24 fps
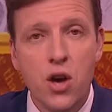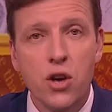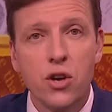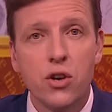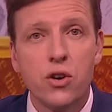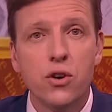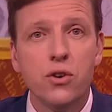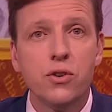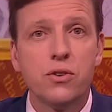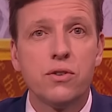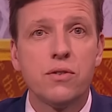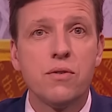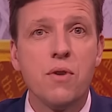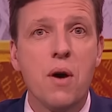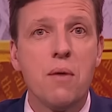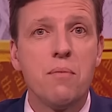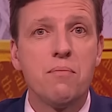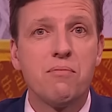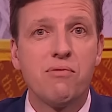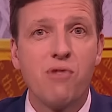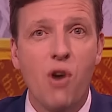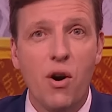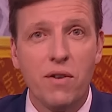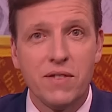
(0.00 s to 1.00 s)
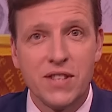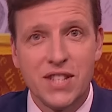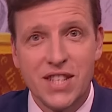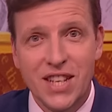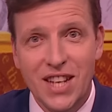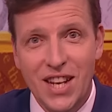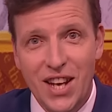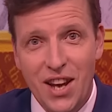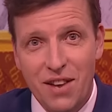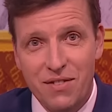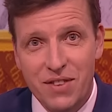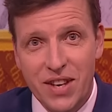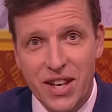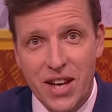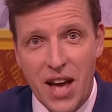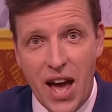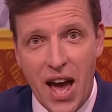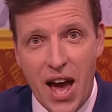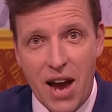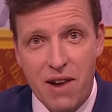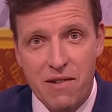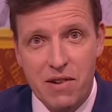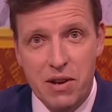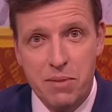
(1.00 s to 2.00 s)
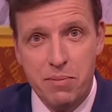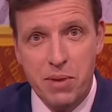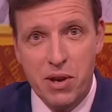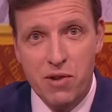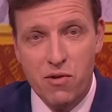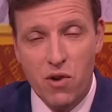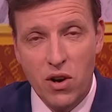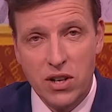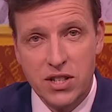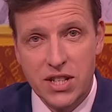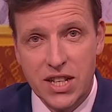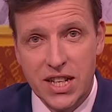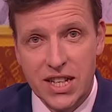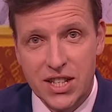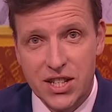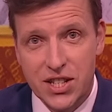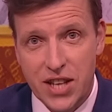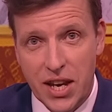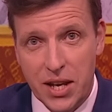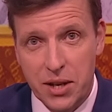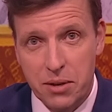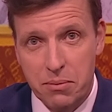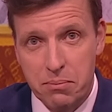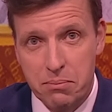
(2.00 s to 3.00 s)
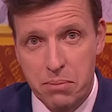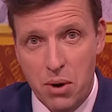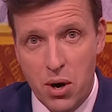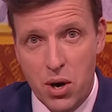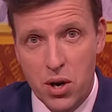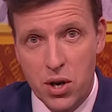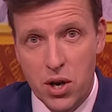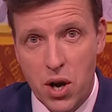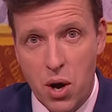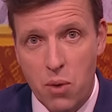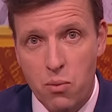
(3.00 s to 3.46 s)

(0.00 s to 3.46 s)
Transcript: Could privacy-loving Harry be writing a second book,